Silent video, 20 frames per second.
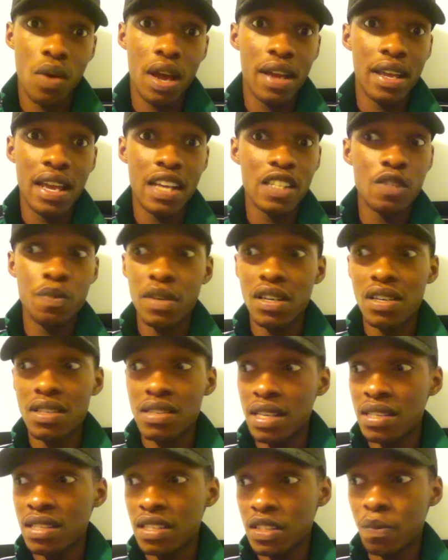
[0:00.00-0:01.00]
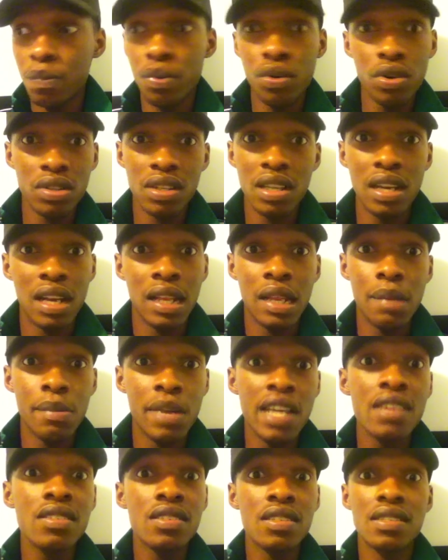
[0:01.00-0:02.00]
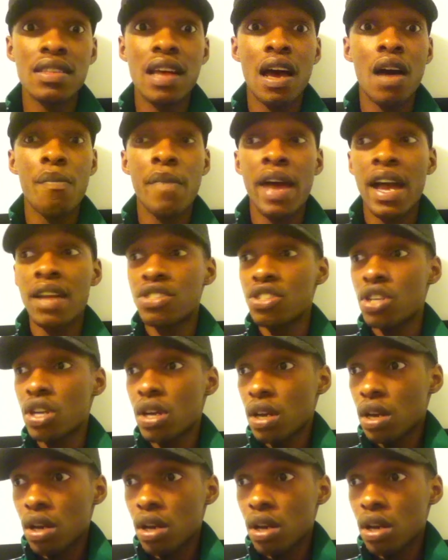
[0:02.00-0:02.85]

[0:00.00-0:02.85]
I guess, because they just booked an elimination style match